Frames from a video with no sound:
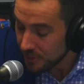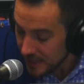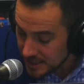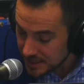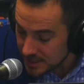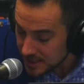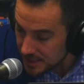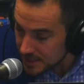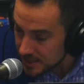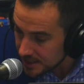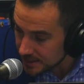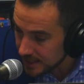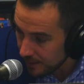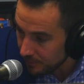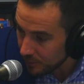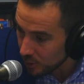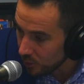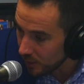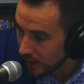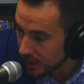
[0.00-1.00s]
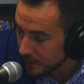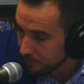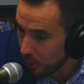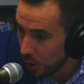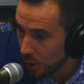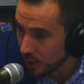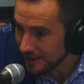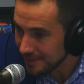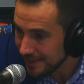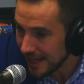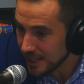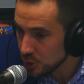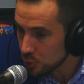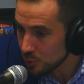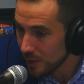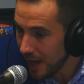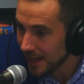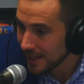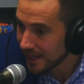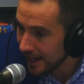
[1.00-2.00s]
This is the Democratic Party. They
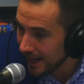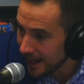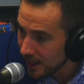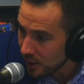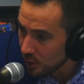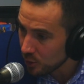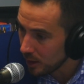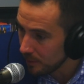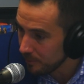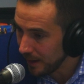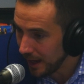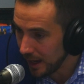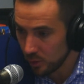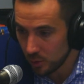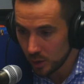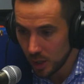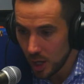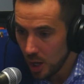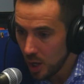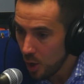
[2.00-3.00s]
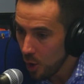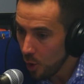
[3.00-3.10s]
do not care about